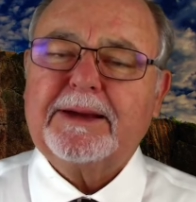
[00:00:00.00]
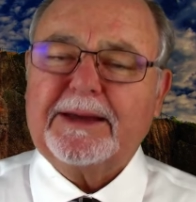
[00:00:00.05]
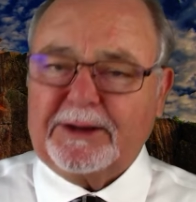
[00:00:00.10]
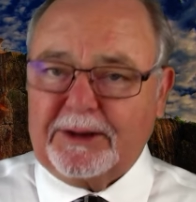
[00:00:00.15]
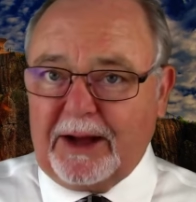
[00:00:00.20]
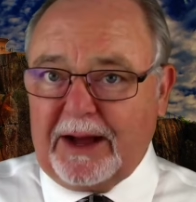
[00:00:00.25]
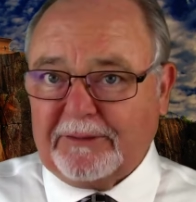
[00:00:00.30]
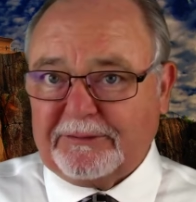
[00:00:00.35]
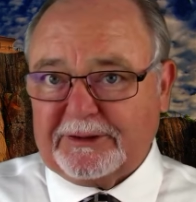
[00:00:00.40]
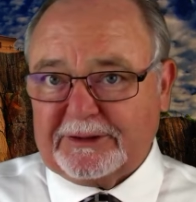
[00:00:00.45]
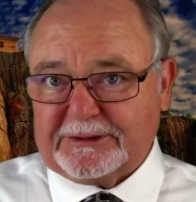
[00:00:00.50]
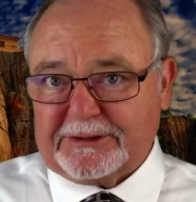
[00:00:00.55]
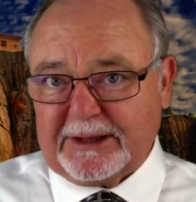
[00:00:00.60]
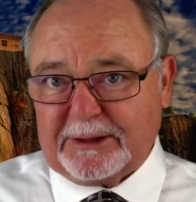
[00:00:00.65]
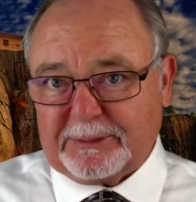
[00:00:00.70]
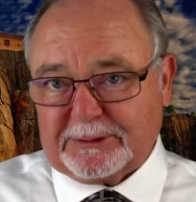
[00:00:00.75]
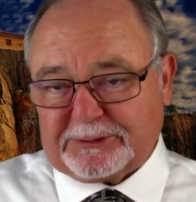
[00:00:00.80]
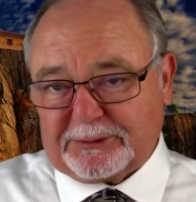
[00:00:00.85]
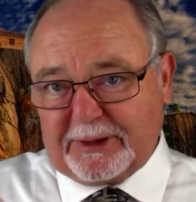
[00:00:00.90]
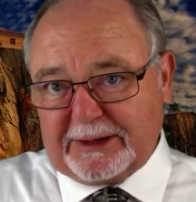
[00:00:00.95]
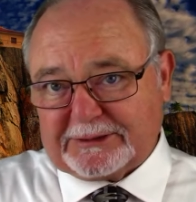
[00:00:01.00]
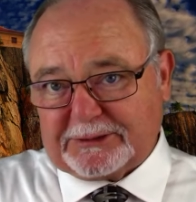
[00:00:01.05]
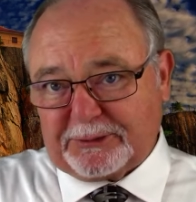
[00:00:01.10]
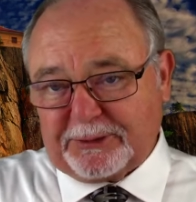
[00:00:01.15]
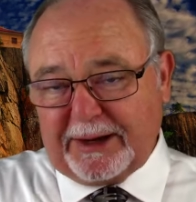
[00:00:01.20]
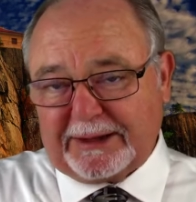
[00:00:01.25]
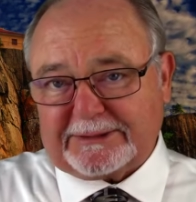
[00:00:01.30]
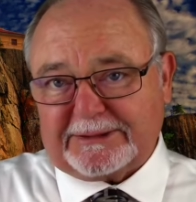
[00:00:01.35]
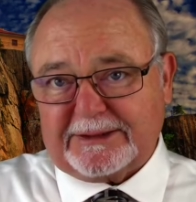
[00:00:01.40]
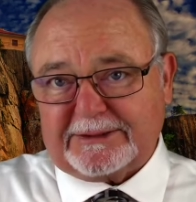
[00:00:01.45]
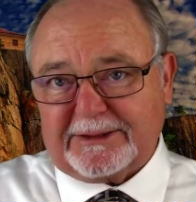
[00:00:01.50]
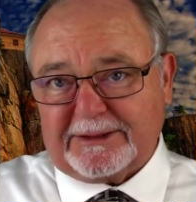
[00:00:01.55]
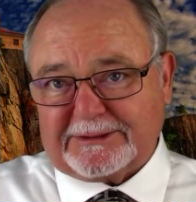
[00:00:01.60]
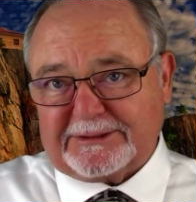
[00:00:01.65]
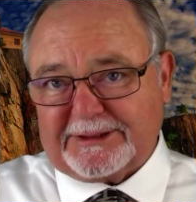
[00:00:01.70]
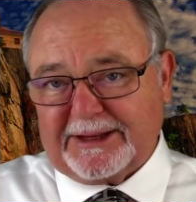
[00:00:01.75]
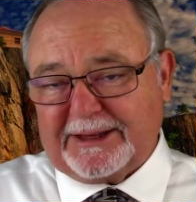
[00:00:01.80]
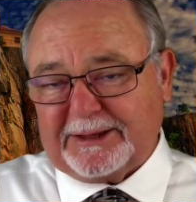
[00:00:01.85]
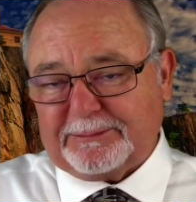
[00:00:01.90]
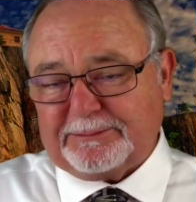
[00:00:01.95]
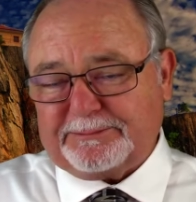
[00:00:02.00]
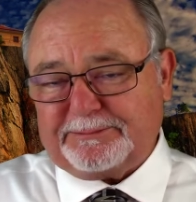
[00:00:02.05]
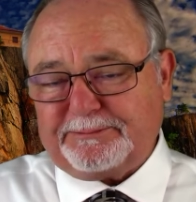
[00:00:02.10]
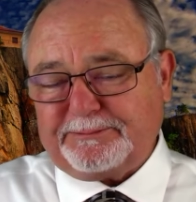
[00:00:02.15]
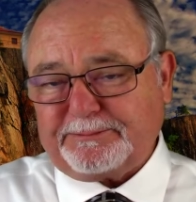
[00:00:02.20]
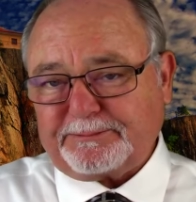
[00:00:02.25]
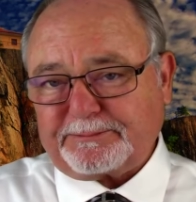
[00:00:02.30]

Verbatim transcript: and obviously was resurrected, they'll see him.